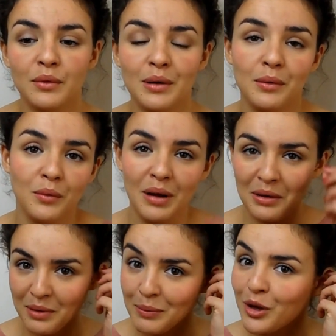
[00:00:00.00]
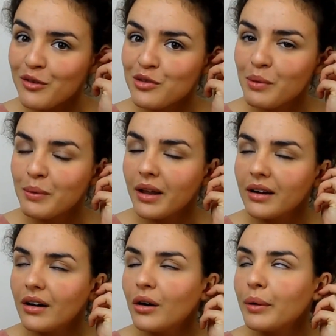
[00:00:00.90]
when when we moved, we were
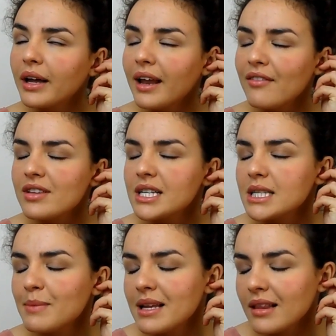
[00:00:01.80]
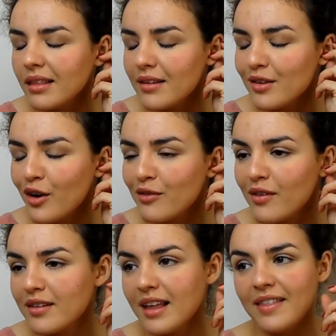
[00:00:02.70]
like, oh, we're gonna have to dismantle the
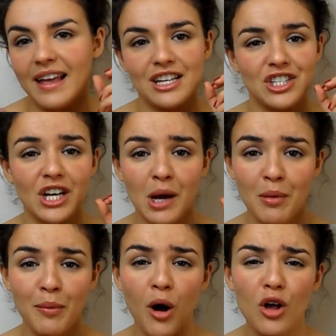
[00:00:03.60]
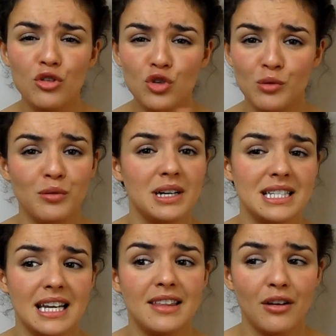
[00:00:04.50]
sofas, and they actually come apart super
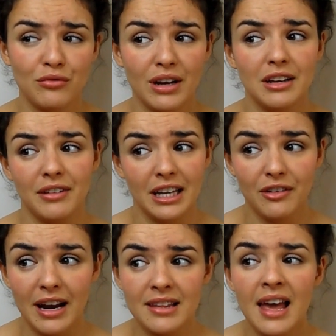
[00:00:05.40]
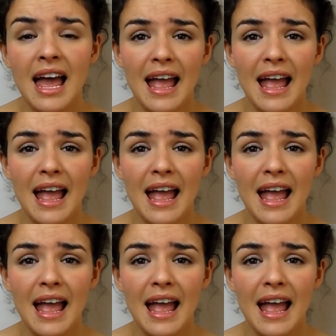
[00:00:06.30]
easily. They're really really great.